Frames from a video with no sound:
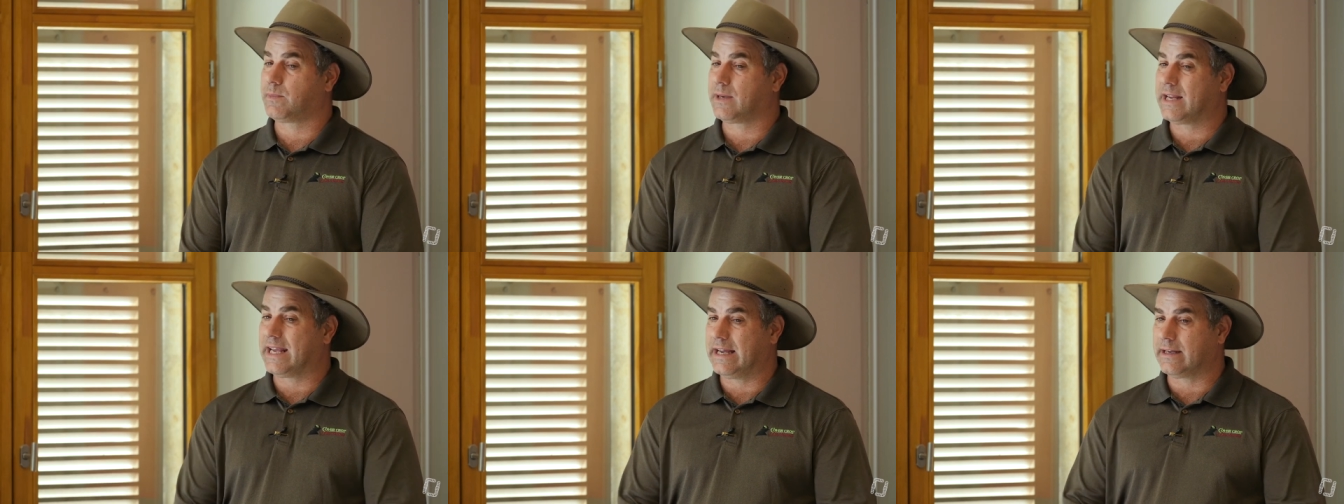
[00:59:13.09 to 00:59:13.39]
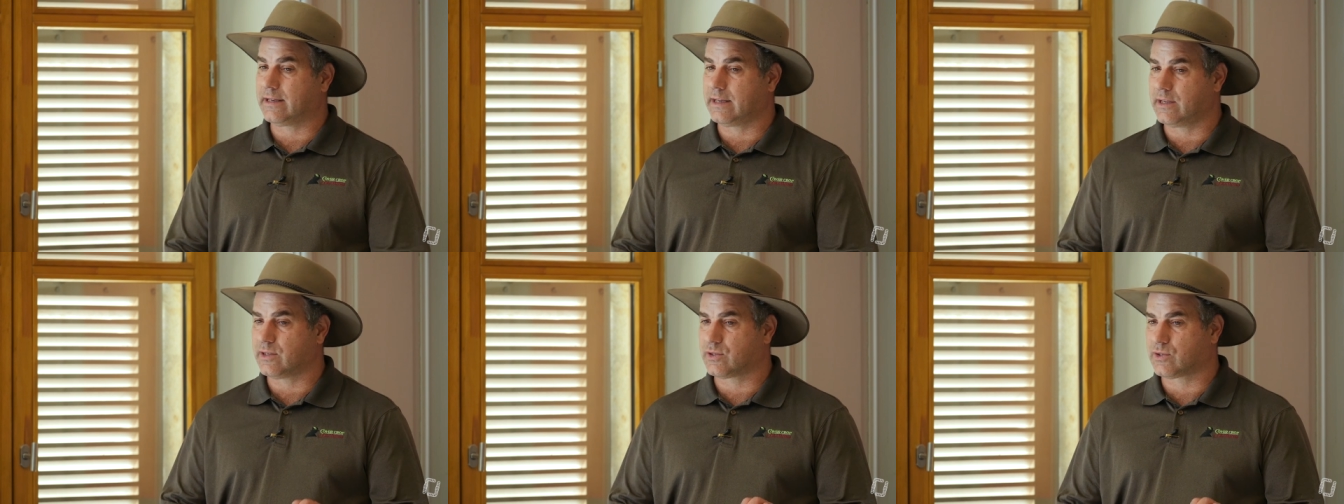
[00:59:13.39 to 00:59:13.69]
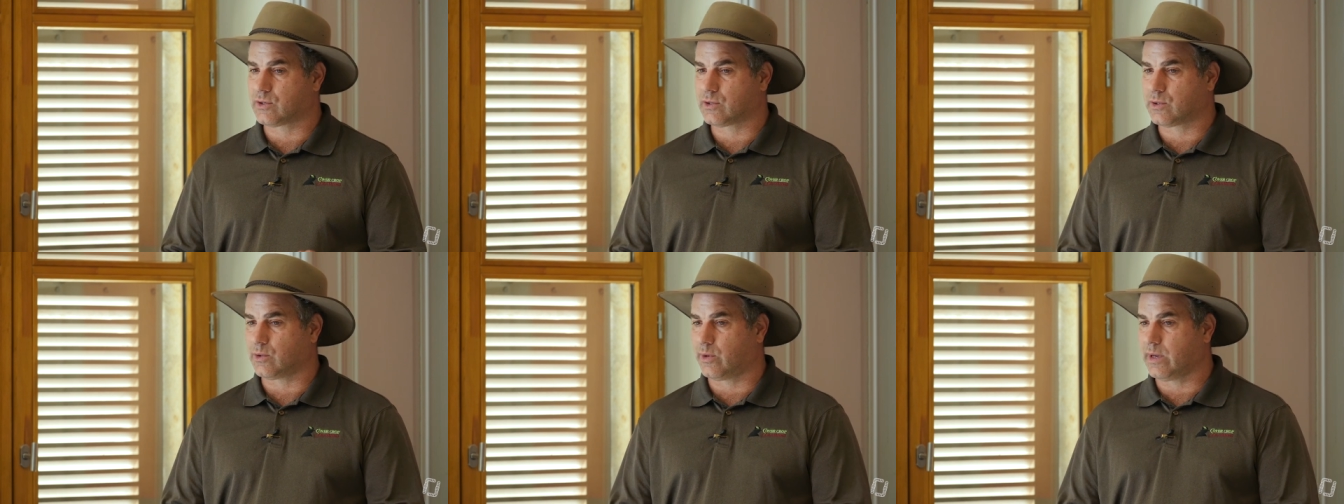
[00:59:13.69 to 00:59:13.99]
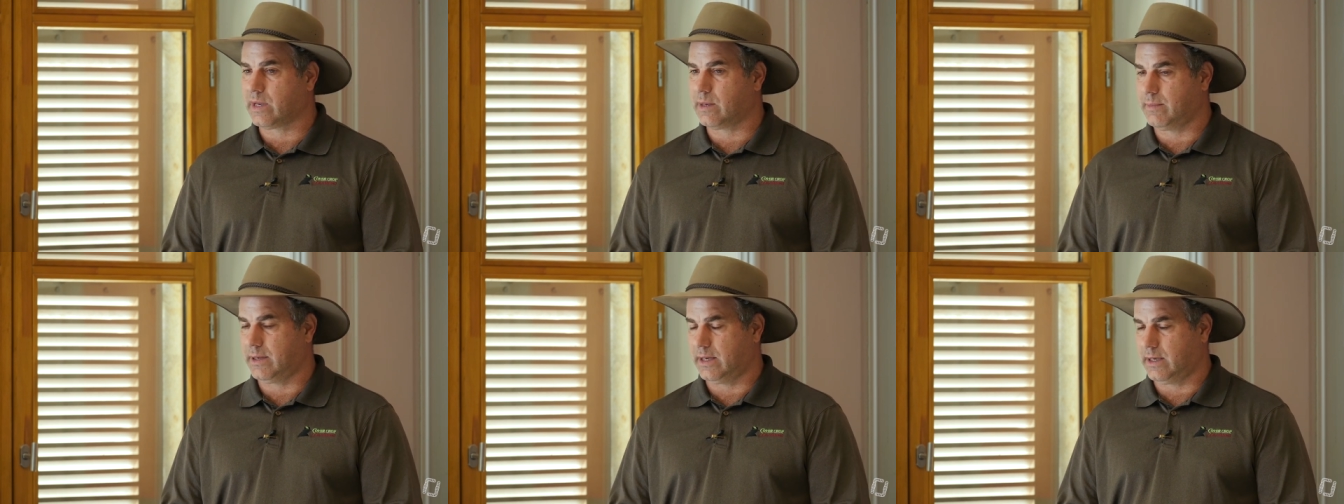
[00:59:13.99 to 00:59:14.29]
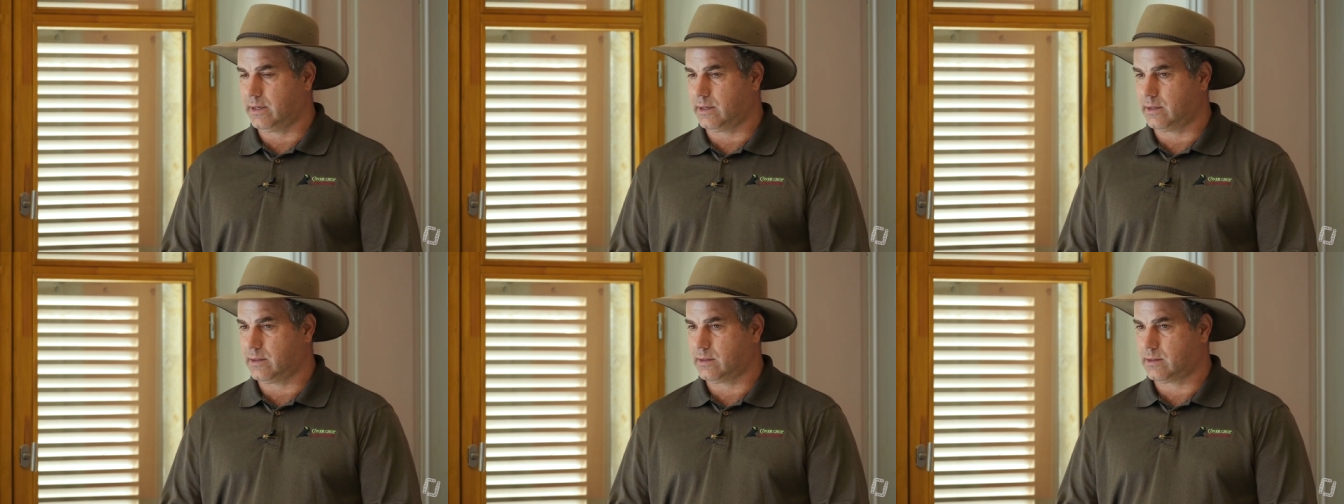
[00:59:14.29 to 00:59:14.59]
planting
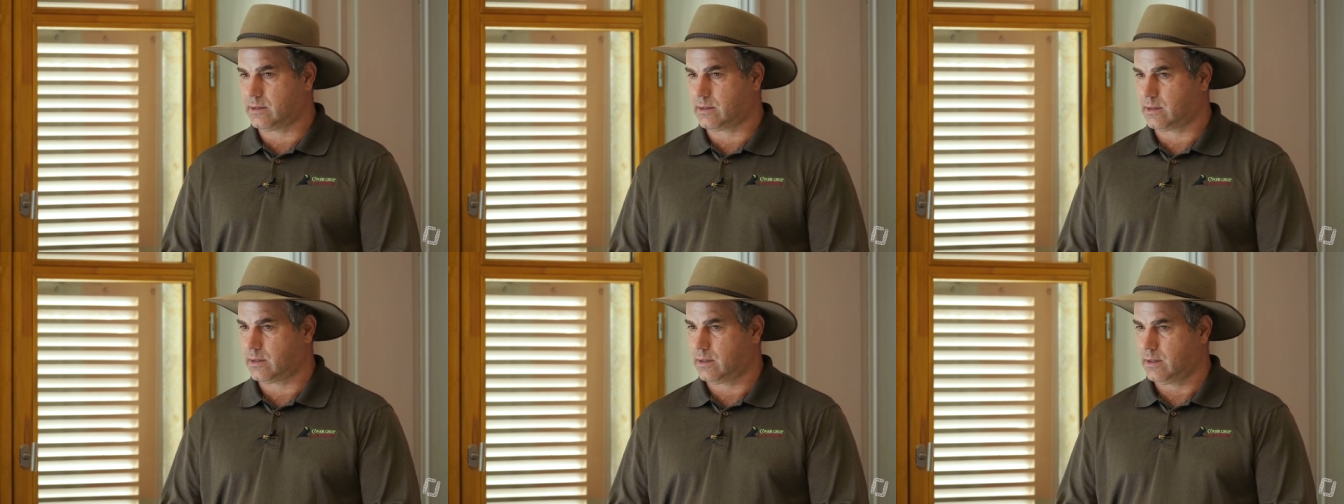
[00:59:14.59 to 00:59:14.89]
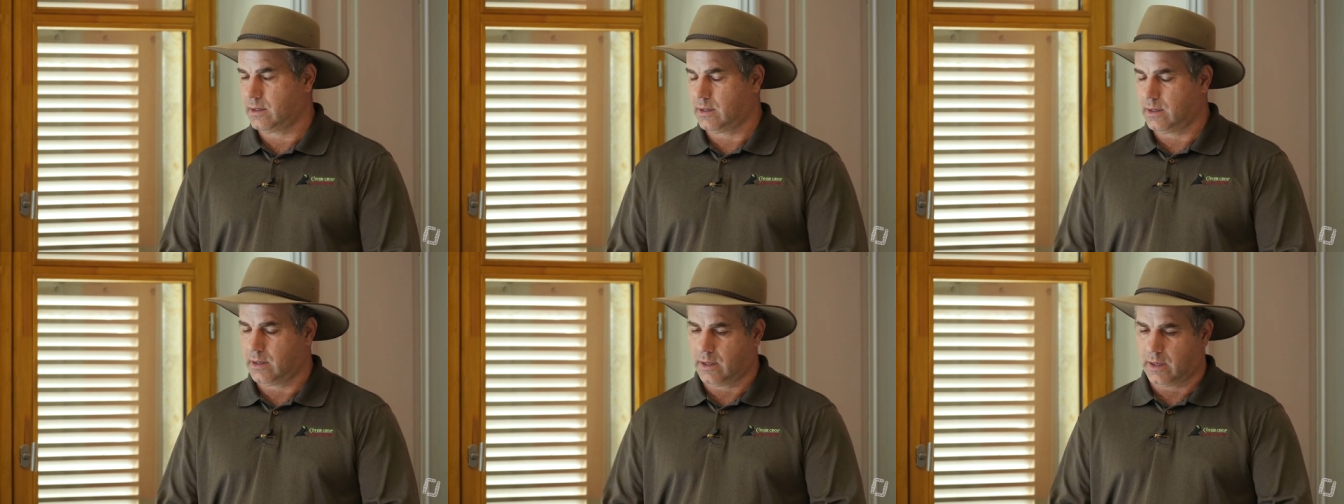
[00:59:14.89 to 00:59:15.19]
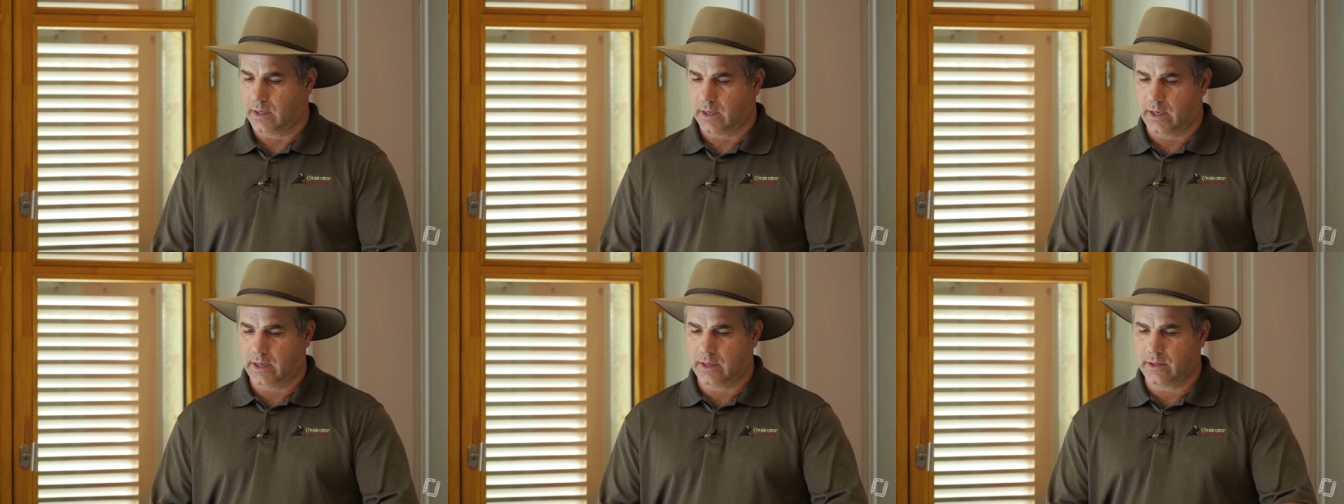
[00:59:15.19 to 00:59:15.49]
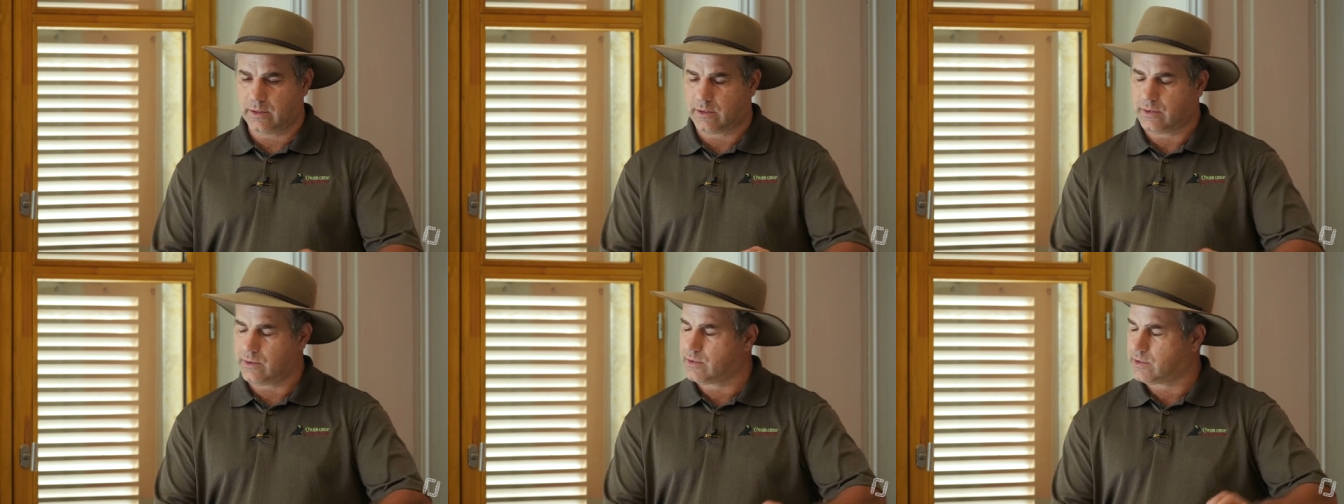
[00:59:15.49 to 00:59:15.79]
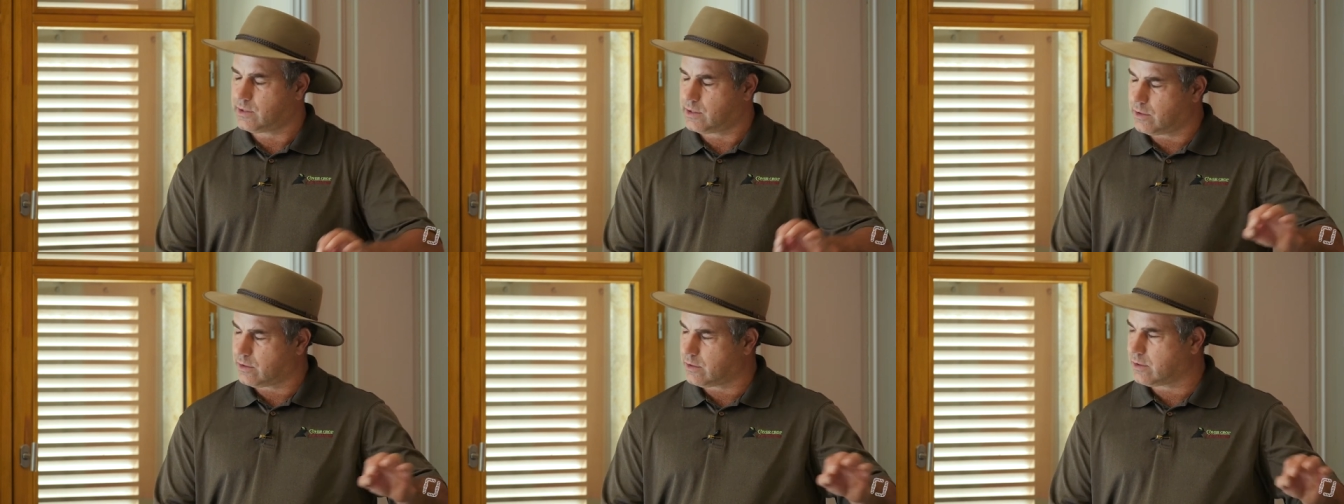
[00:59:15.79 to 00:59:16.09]
soybeans into
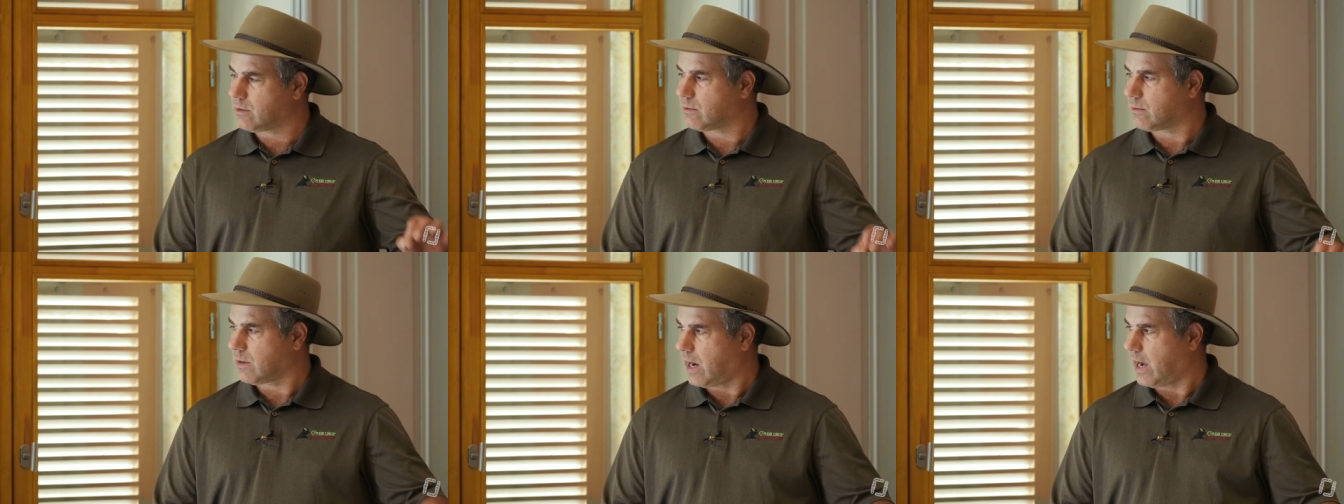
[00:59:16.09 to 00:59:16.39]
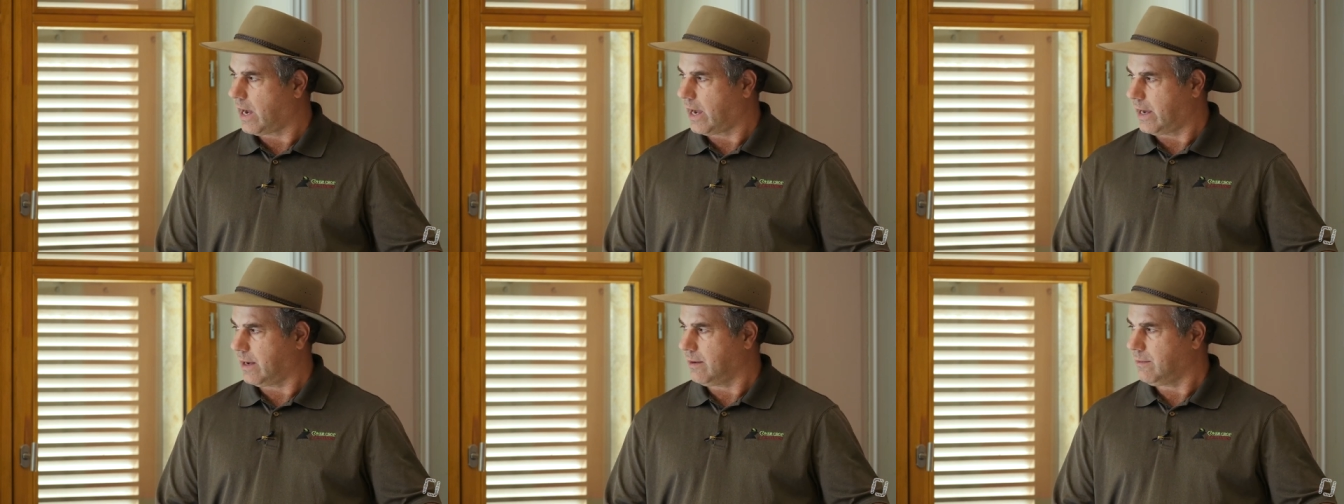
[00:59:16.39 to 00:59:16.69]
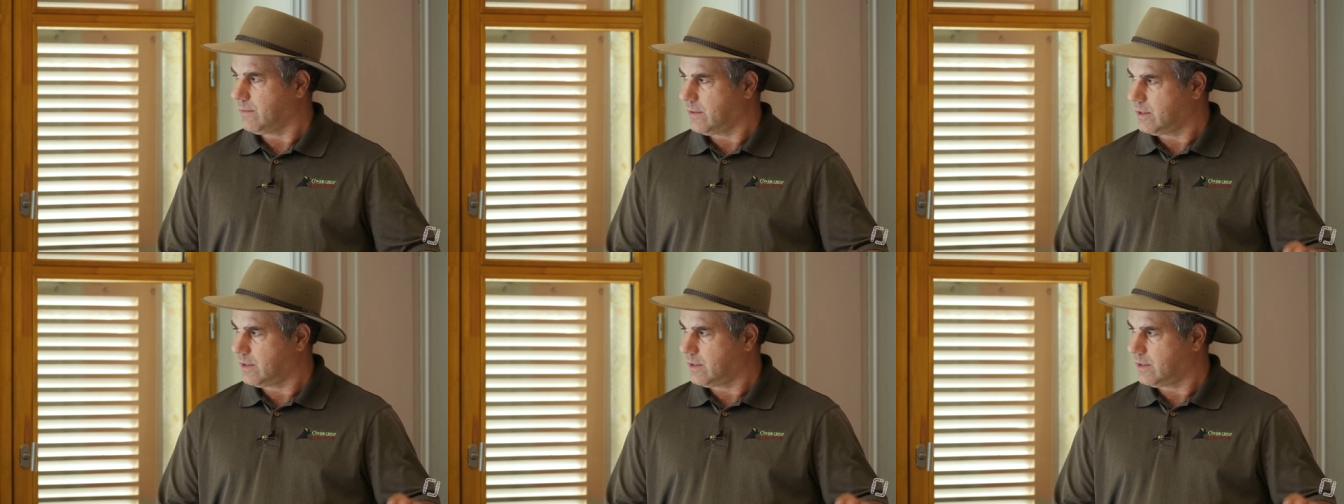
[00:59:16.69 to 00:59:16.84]
cereal rye.